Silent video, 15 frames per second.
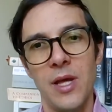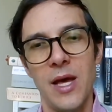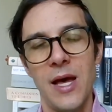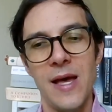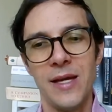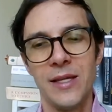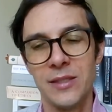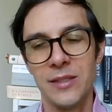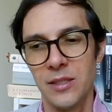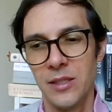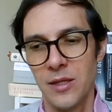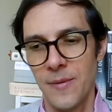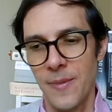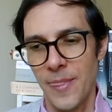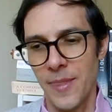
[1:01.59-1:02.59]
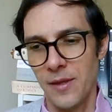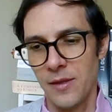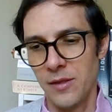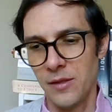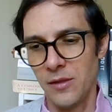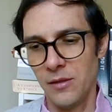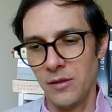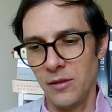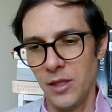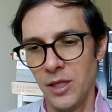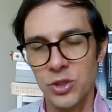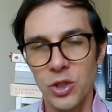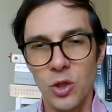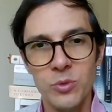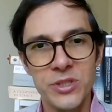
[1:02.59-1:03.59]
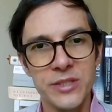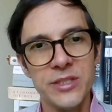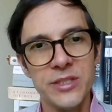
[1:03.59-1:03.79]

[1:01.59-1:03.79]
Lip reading: And it is always